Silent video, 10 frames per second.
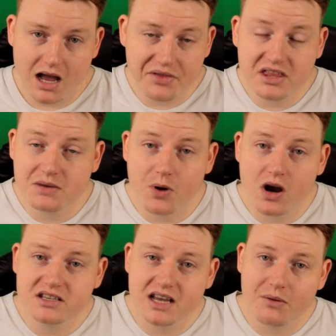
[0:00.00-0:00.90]
I think the
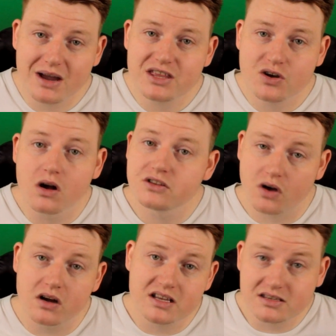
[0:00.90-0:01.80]
pros outweigh the cons.
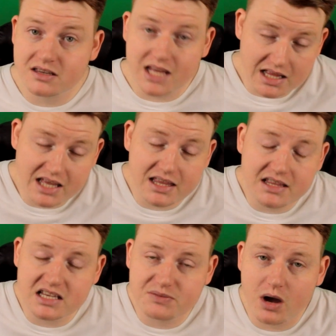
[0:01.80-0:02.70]
Honestly, that like that,
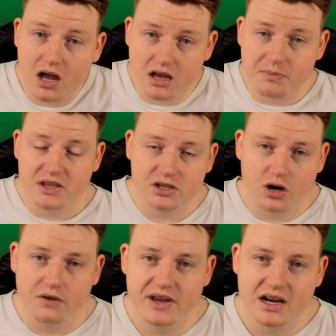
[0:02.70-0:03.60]
that's my opinion
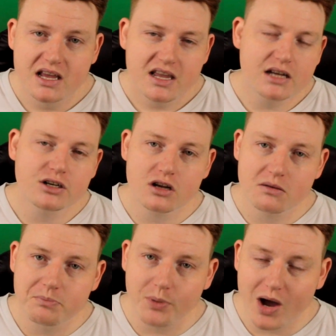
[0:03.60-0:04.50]
of it. And I know
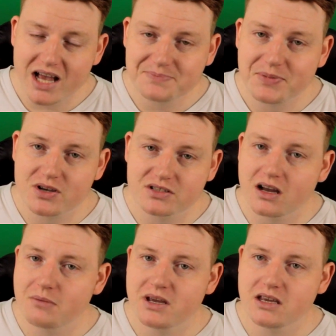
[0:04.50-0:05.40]
I'm biased because
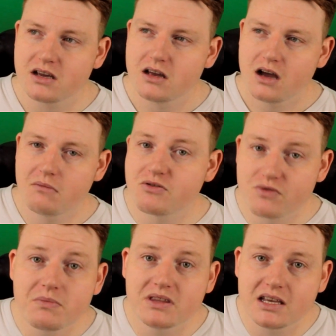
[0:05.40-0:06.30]
I'm a I'm a
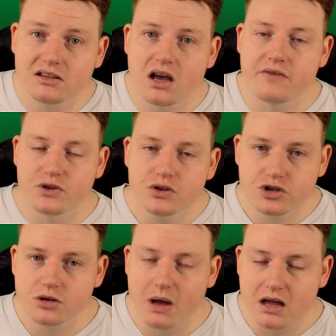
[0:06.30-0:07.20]
rugby league live
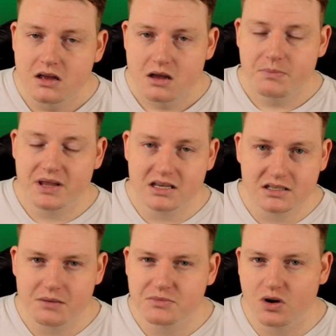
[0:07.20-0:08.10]
YouTuber, but at the
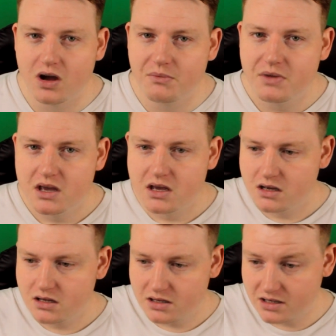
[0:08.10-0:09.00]
same time,
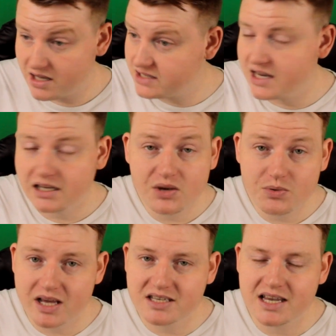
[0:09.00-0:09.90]
exactly
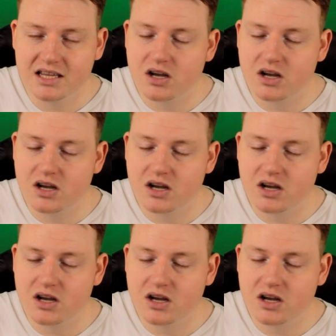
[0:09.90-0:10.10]
what I said.